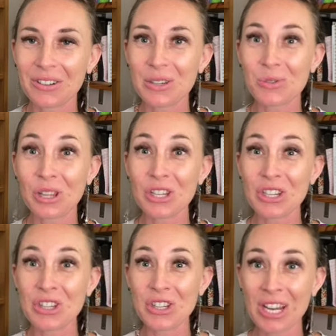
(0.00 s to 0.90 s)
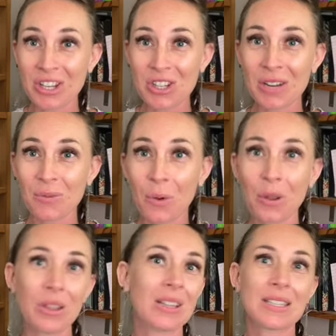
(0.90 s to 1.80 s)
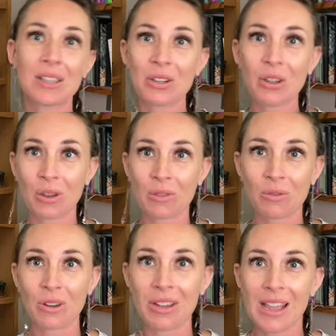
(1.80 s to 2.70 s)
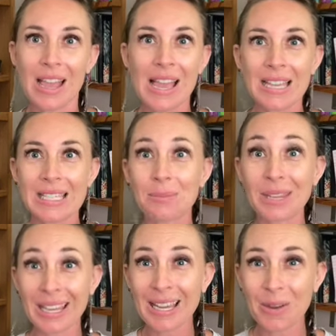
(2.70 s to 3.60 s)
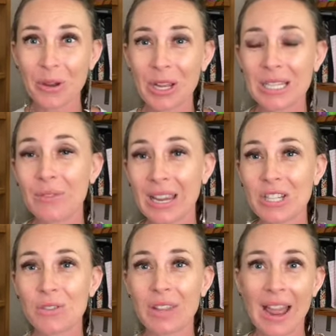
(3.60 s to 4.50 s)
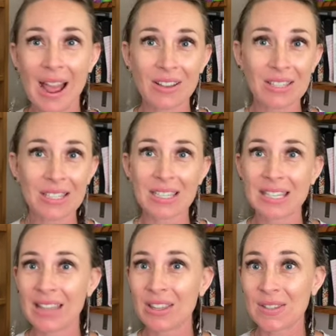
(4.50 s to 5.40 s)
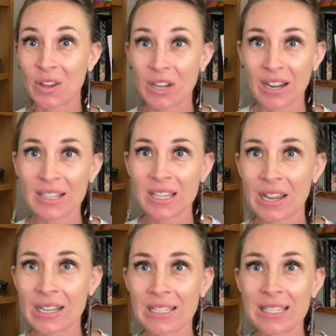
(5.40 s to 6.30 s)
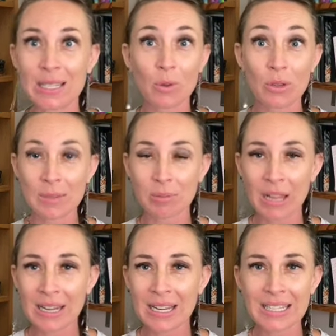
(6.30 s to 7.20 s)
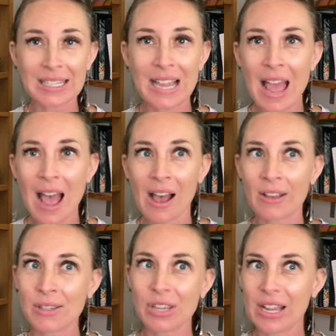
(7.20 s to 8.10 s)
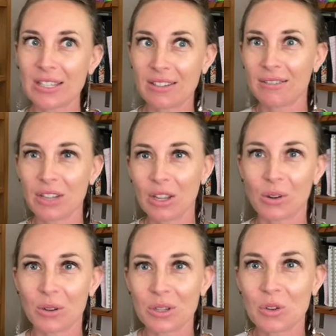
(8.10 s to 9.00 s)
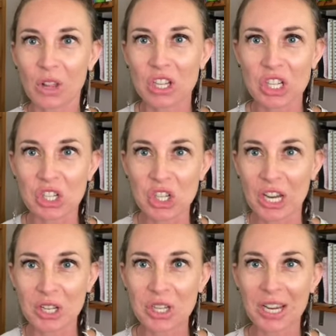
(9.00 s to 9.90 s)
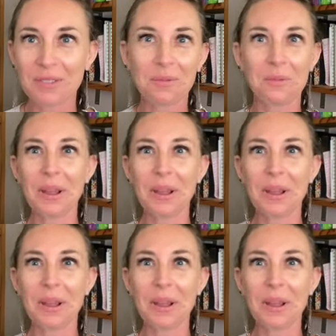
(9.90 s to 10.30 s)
astrology cheat sheet for you that's going to go through some keywords for each of the houses and the zodiac signs as well as the planets. So yes, your little astrology cheat sheet.